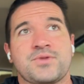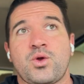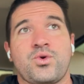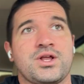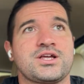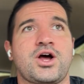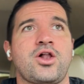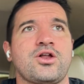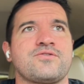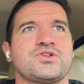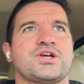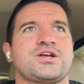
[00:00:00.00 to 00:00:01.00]
really all
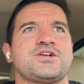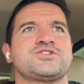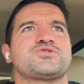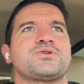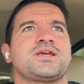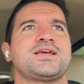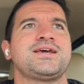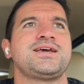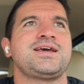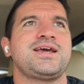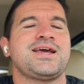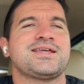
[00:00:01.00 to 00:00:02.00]
over the country
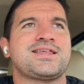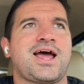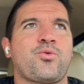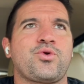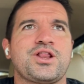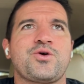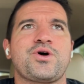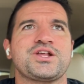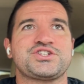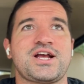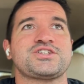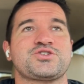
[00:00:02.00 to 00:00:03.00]
that really want
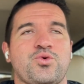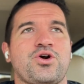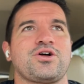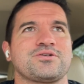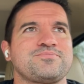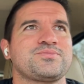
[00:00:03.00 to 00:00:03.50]
to change the world.